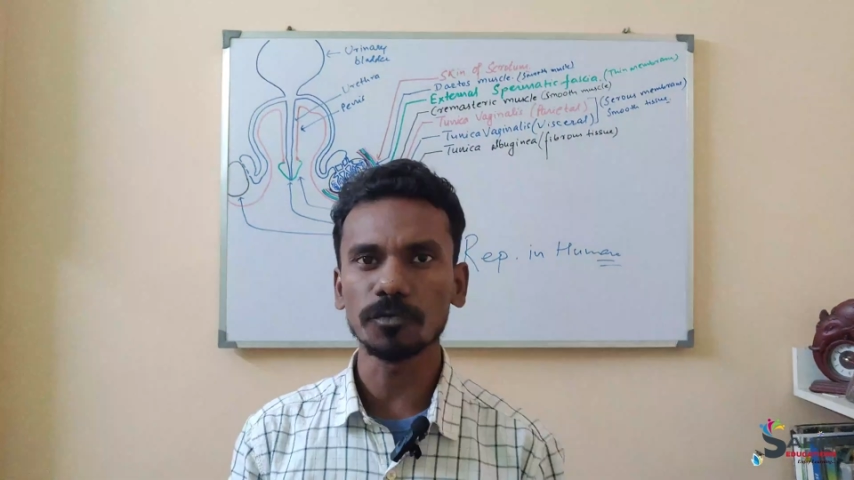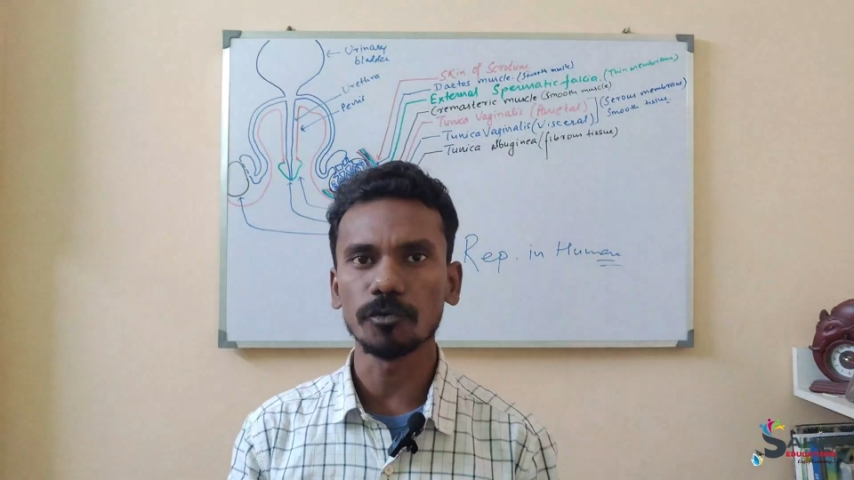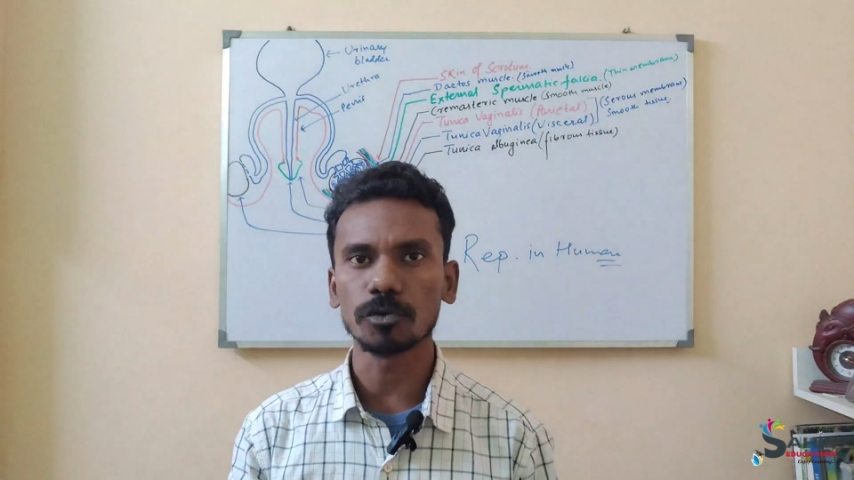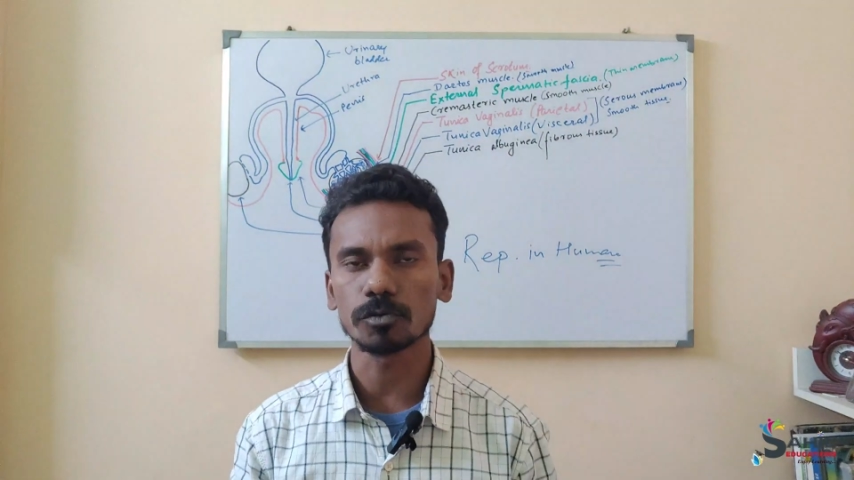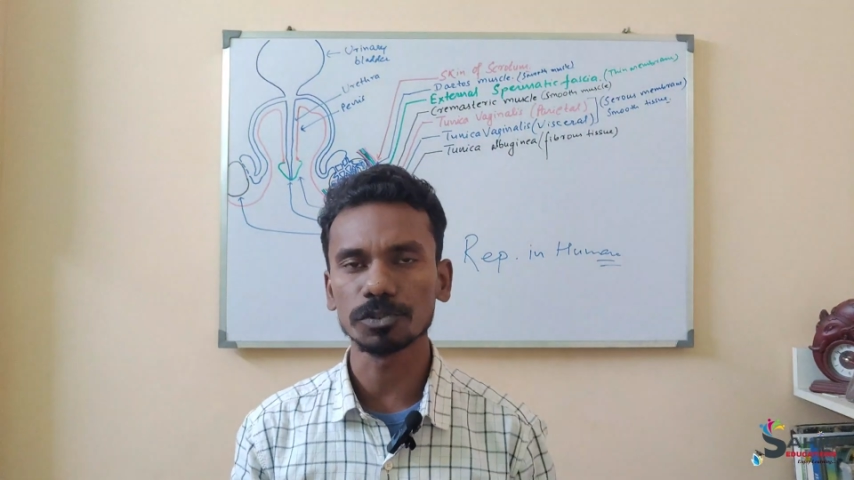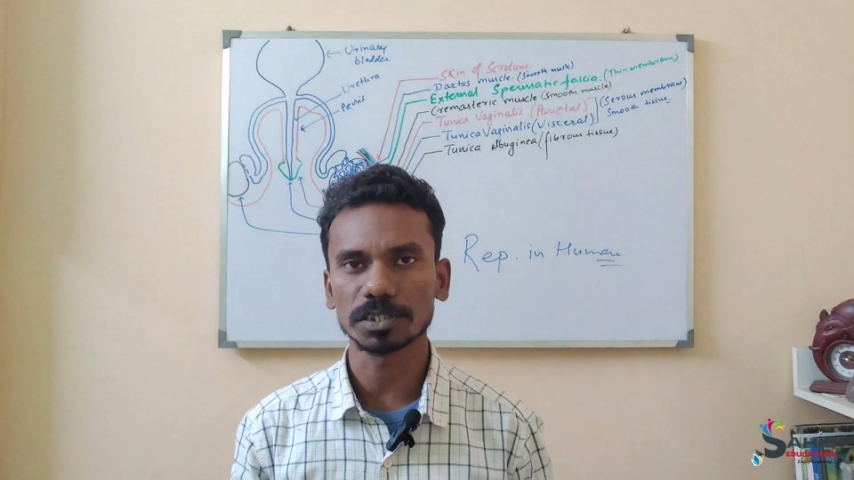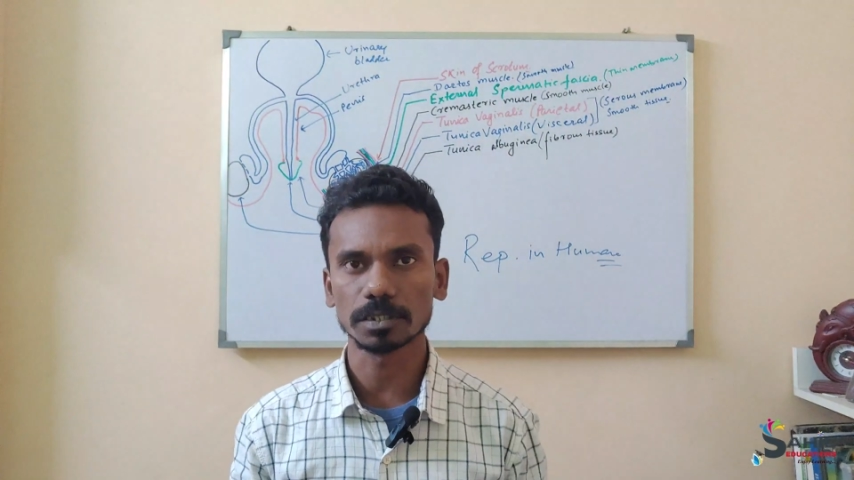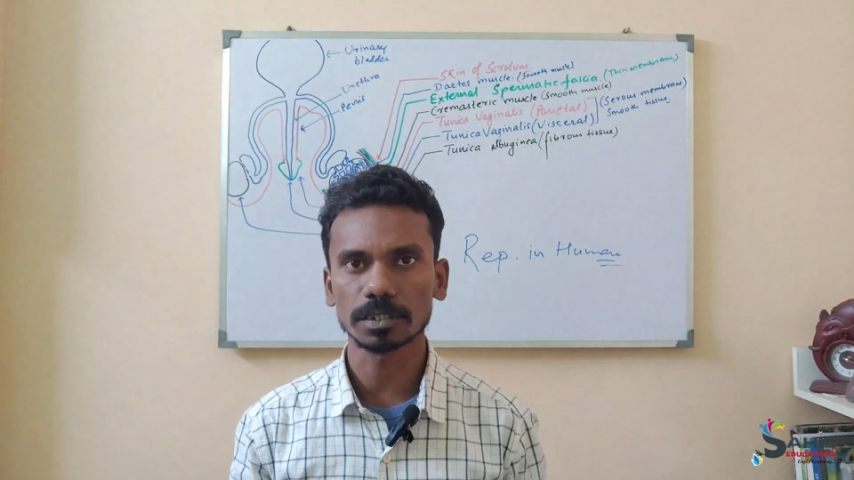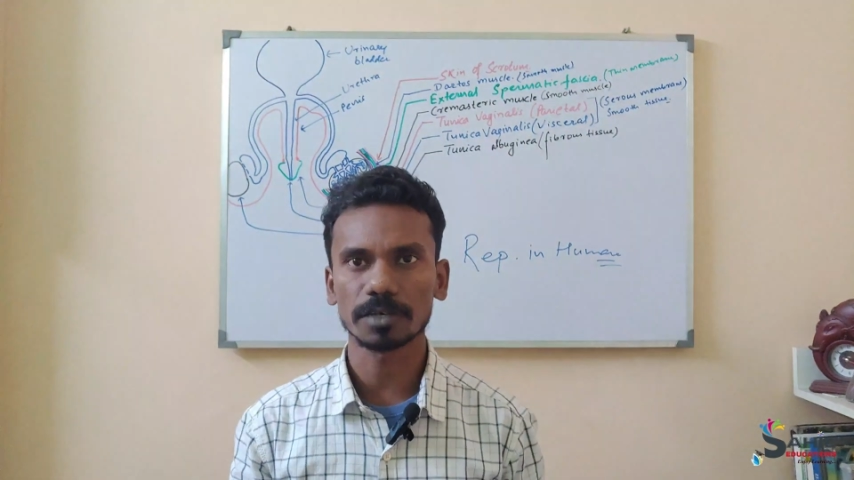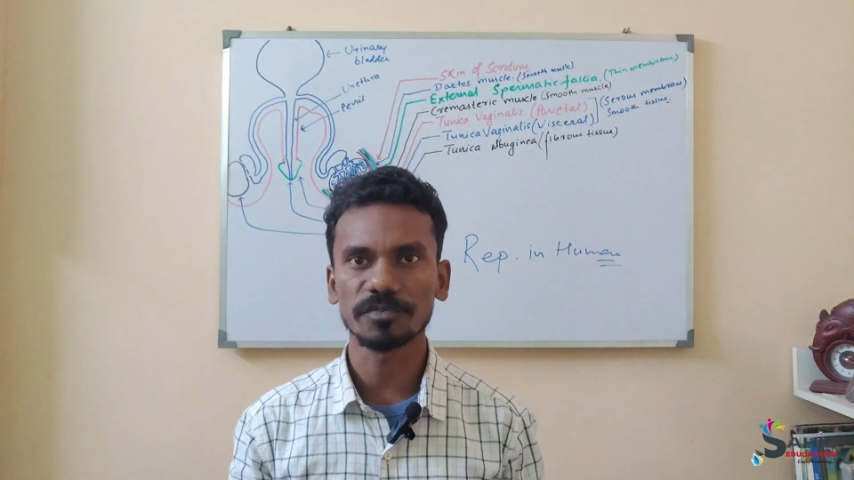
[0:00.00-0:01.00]
to 4
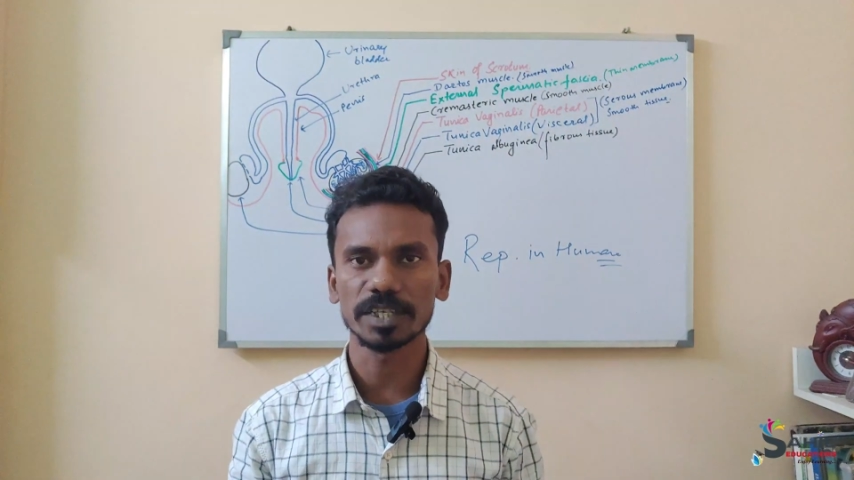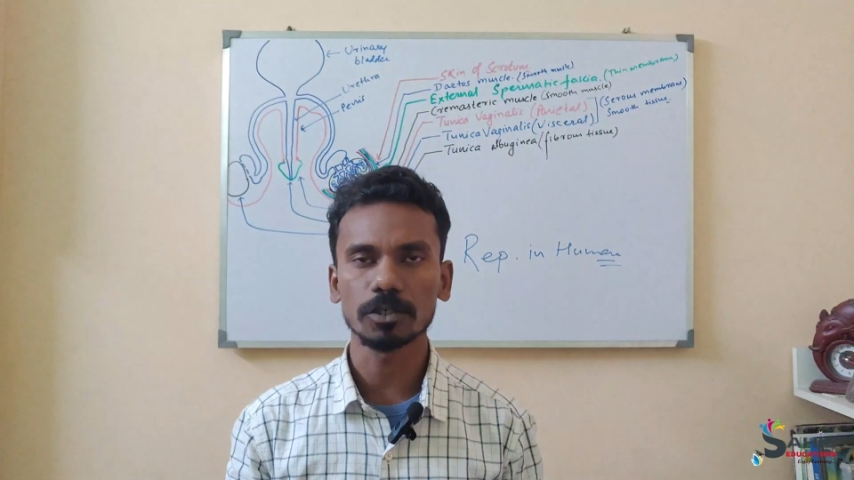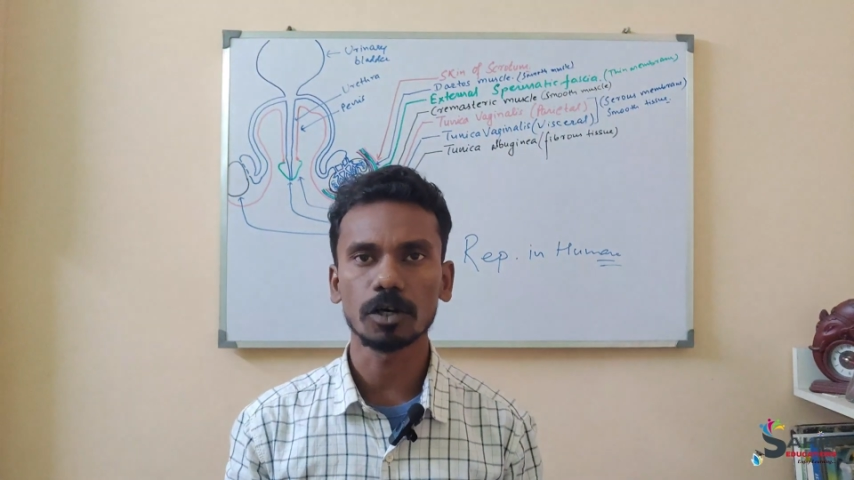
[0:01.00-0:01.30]
questions are very